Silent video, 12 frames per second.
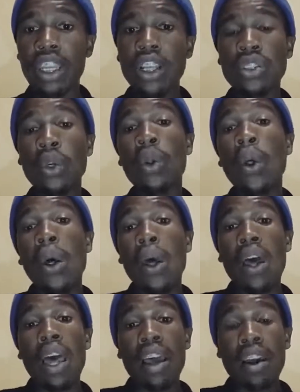So
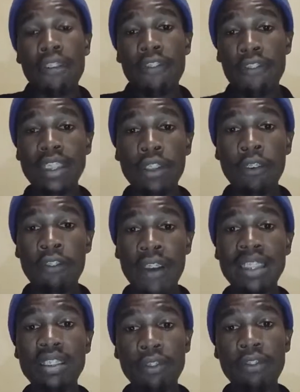first
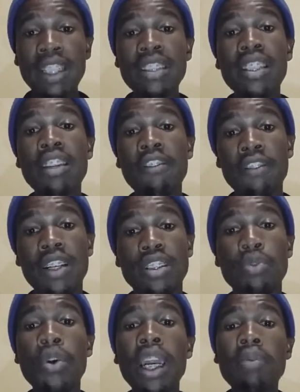thing first,
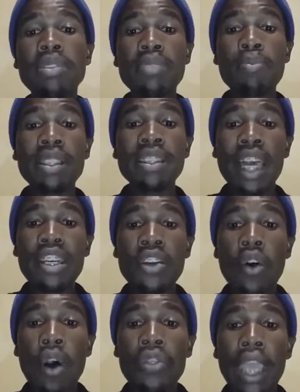we're gonna be studying
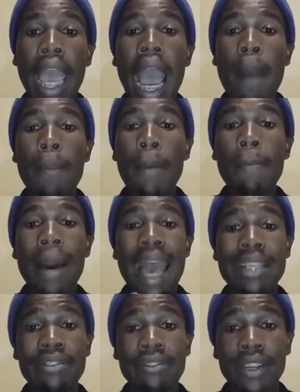on the upper
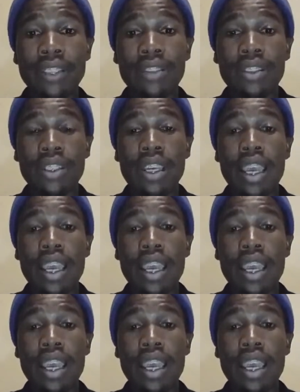part first,